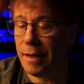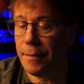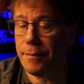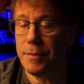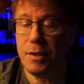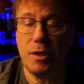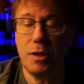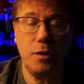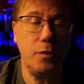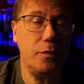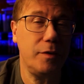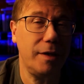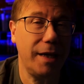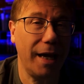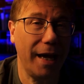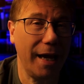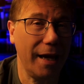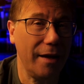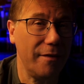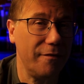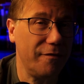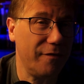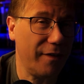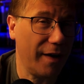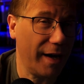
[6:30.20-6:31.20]
You
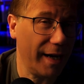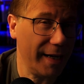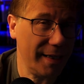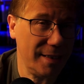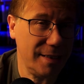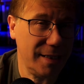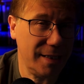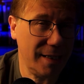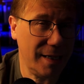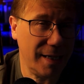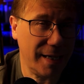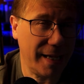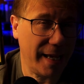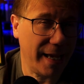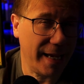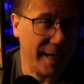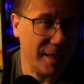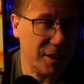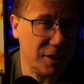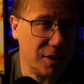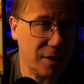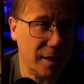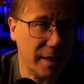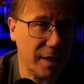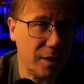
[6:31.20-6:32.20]
can find it
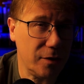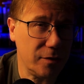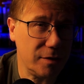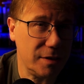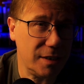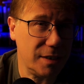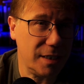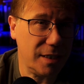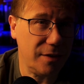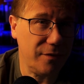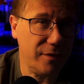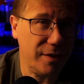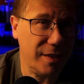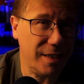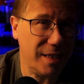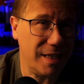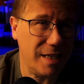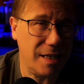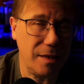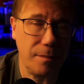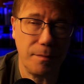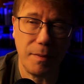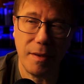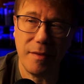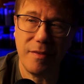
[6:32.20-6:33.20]
occasionally on
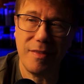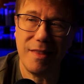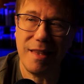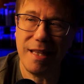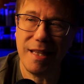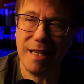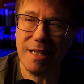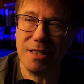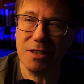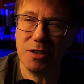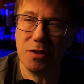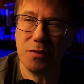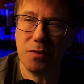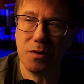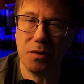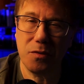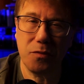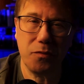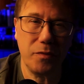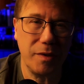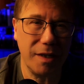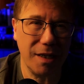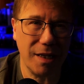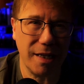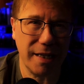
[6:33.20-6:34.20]
DVD, but these are
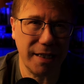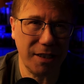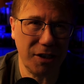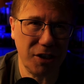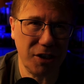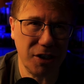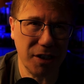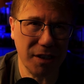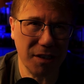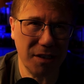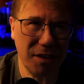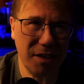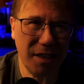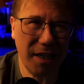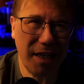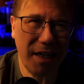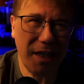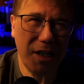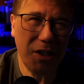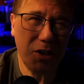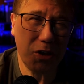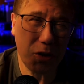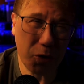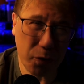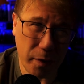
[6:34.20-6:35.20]
really just
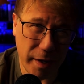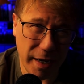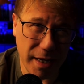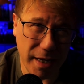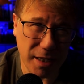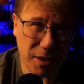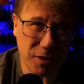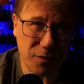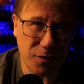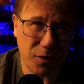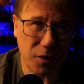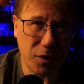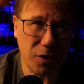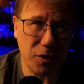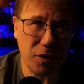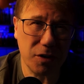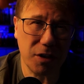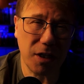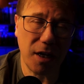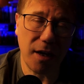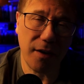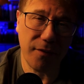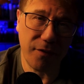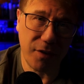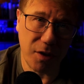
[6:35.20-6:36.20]
transfers
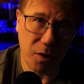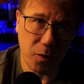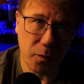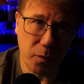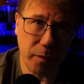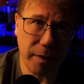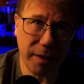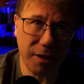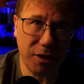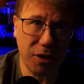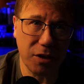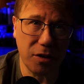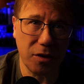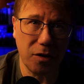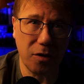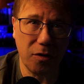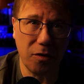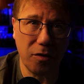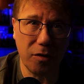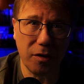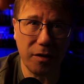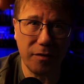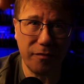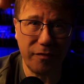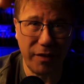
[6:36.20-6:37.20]
of the
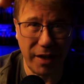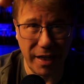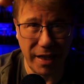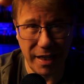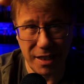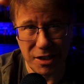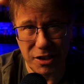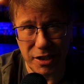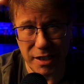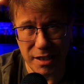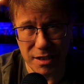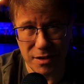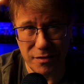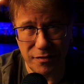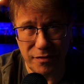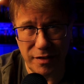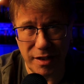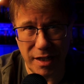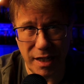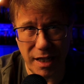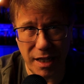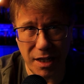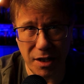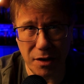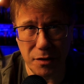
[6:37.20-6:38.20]
original VHS
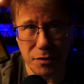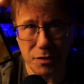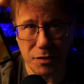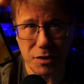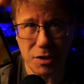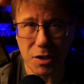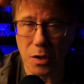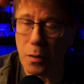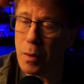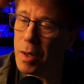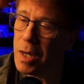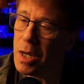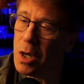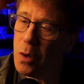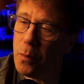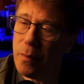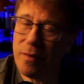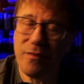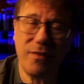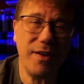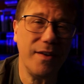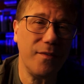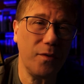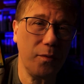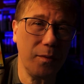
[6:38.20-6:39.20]
video. So
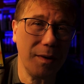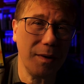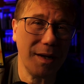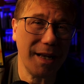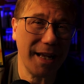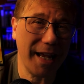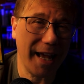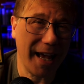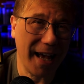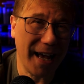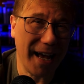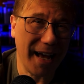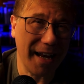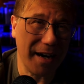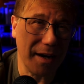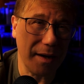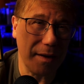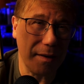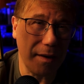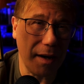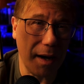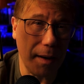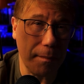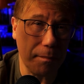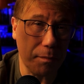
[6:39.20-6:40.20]
we've never really had
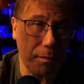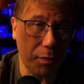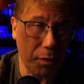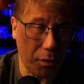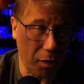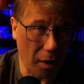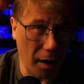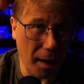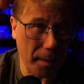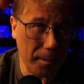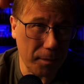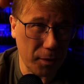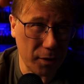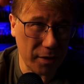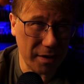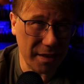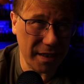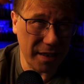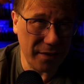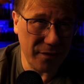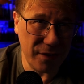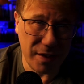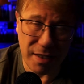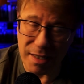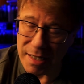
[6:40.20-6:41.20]
a proper
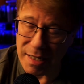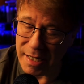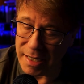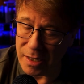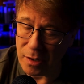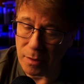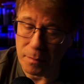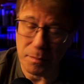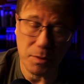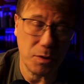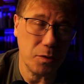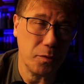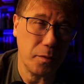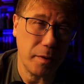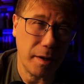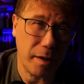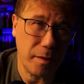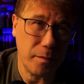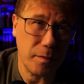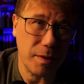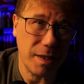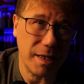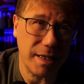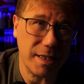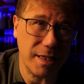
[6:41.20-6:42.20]
DVD or Blu-ray
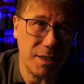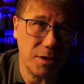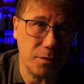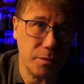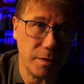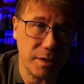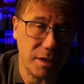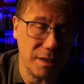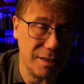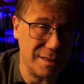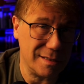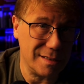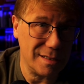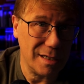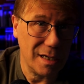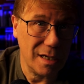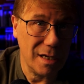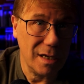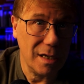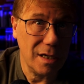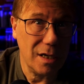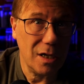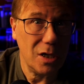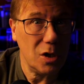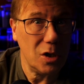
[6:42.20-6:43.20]
release, which is
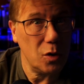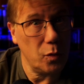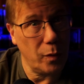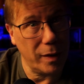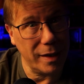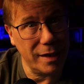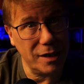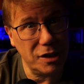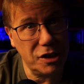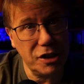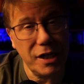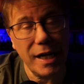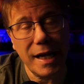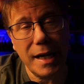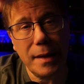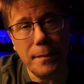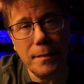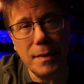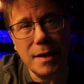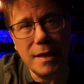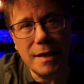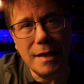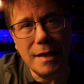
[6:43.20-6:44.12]
quite a shame.